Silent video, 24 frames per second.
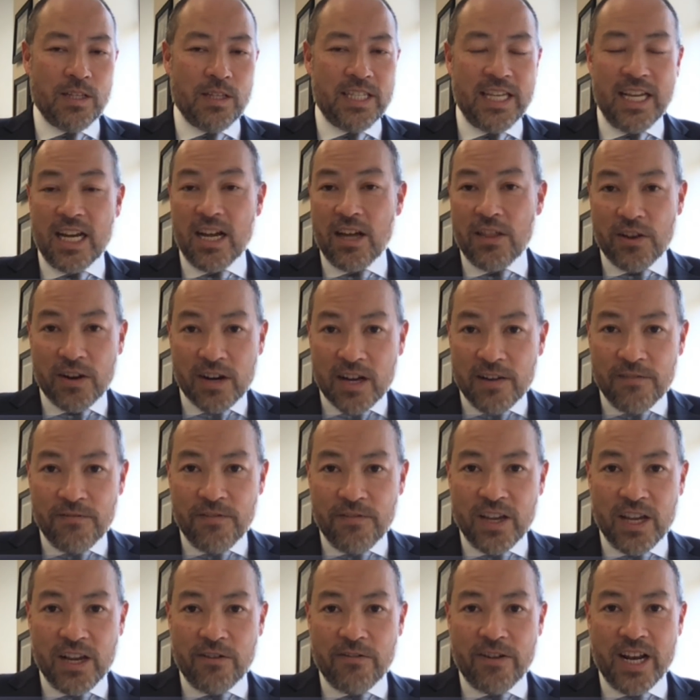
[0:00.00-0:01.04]
seek other
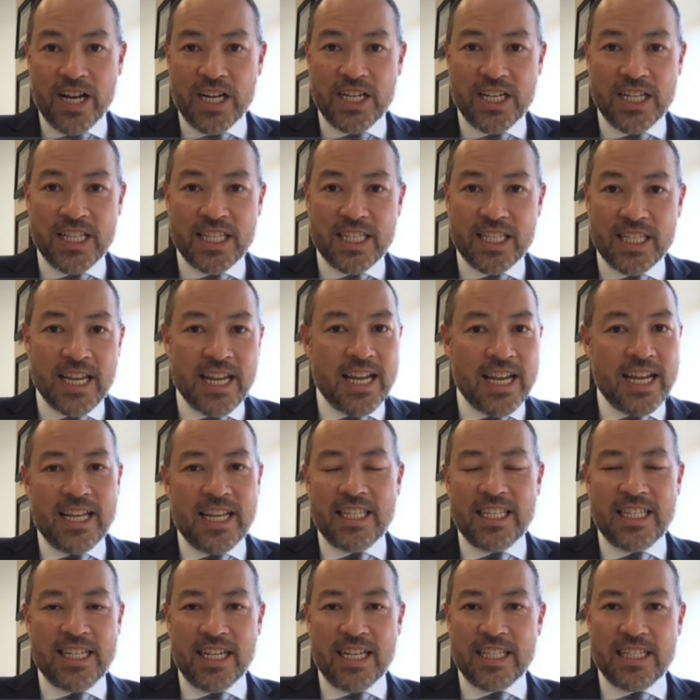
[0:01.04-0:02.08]
configurations
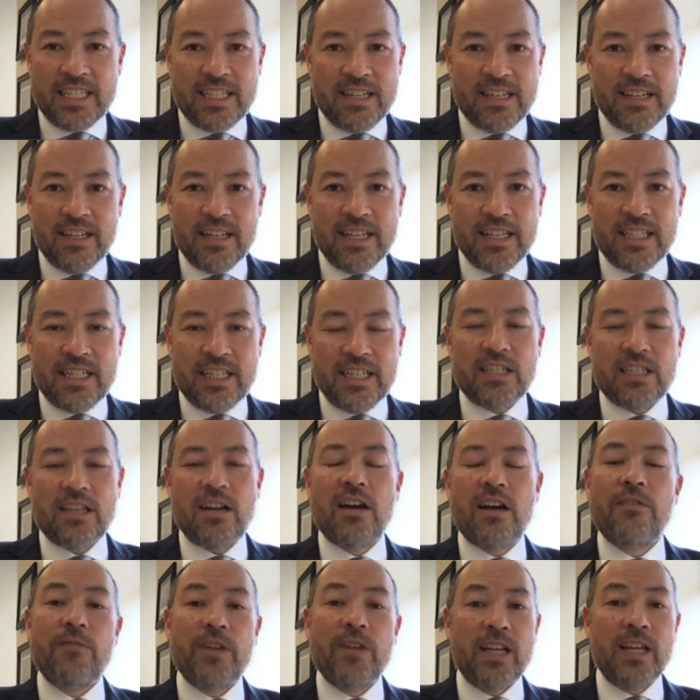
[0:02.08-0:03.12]
is just
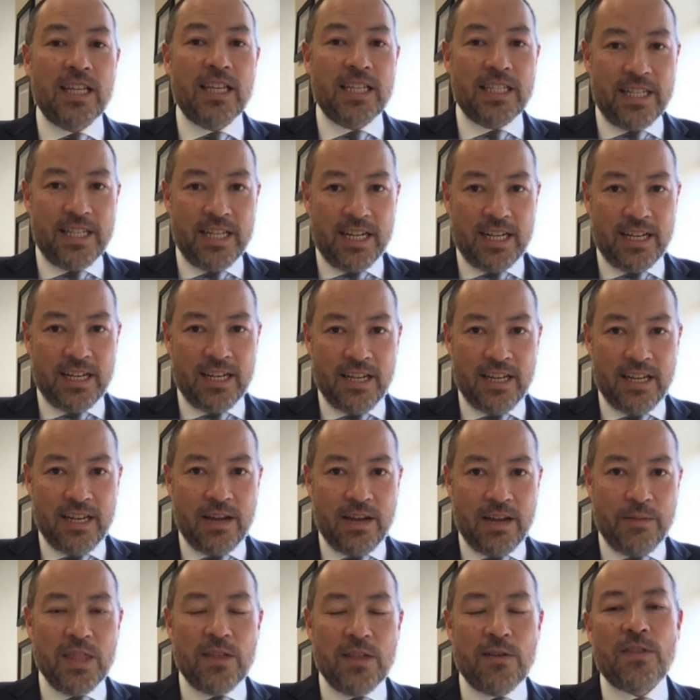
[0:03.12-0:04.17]
unrealistic.
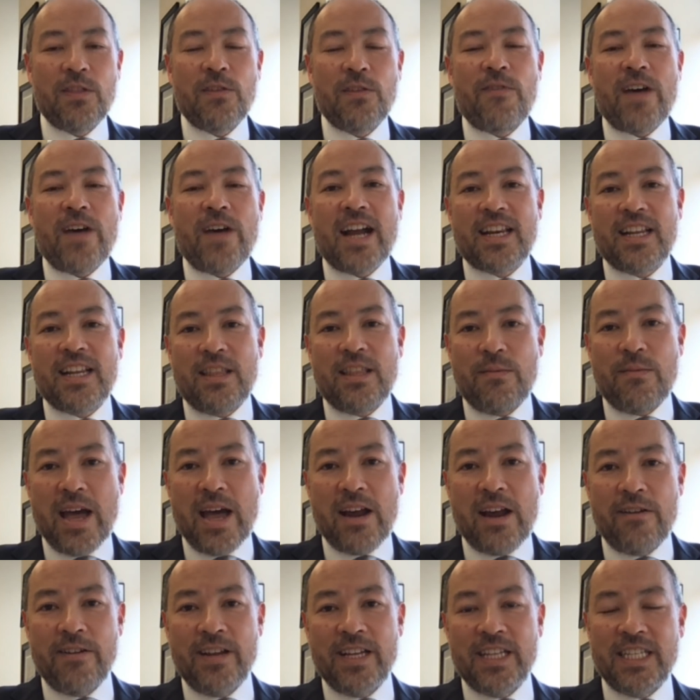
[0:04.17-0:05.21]
I mean, the fact of the
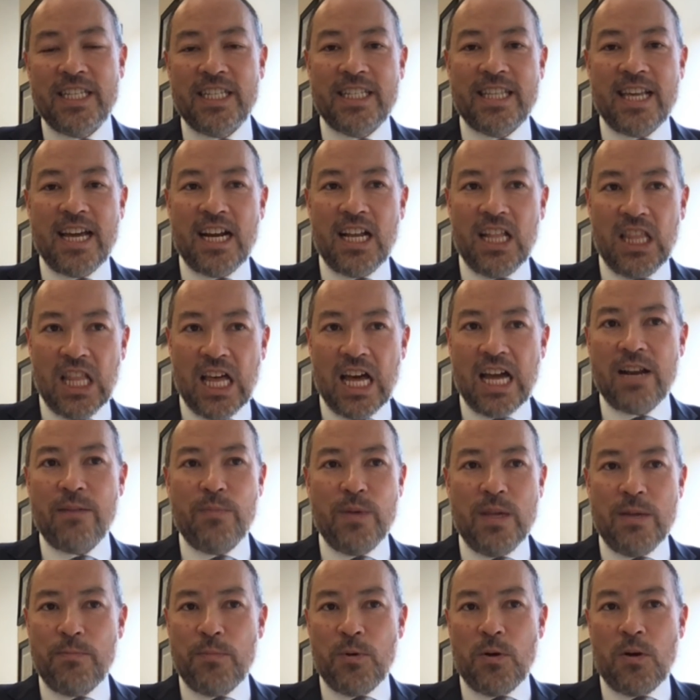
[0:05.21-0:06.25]
matter is that a lot
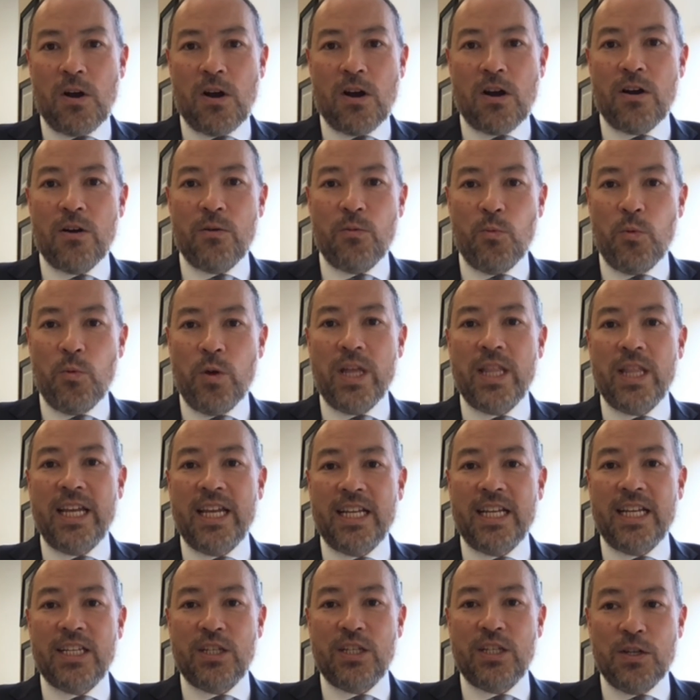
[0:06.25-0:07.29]
of people aren't
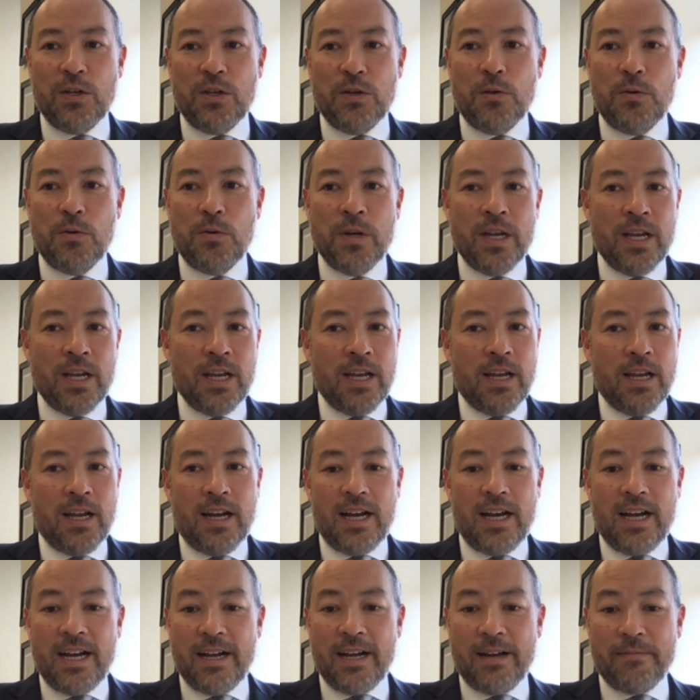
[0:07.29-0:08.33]
willing to,
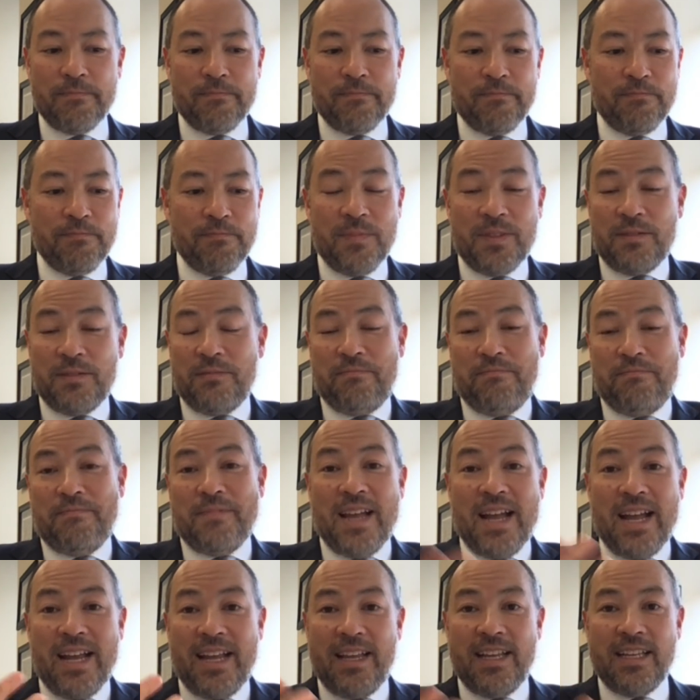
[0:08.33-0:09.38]
I
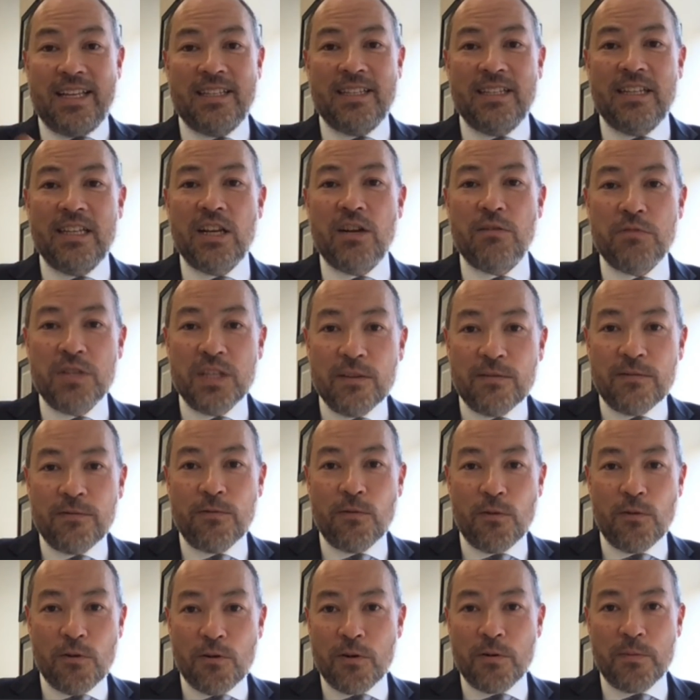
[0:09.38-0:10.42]
guess,
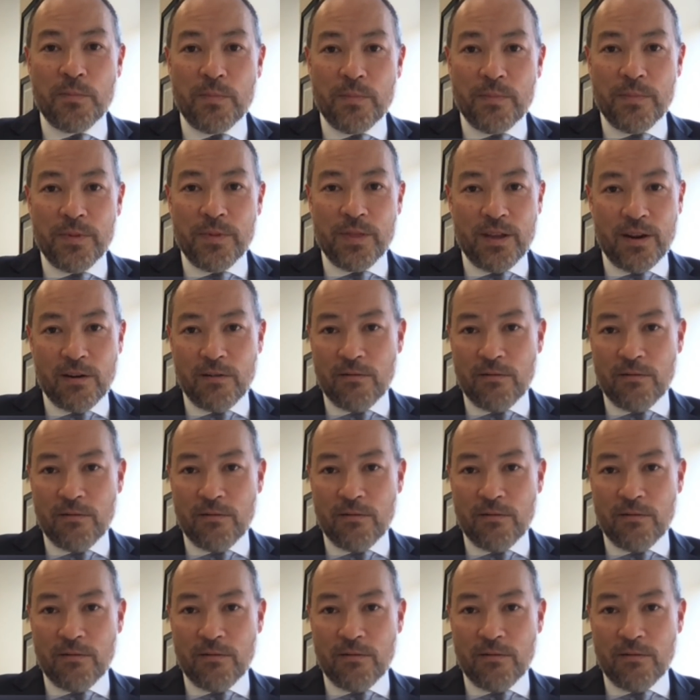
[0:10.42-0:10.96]
deform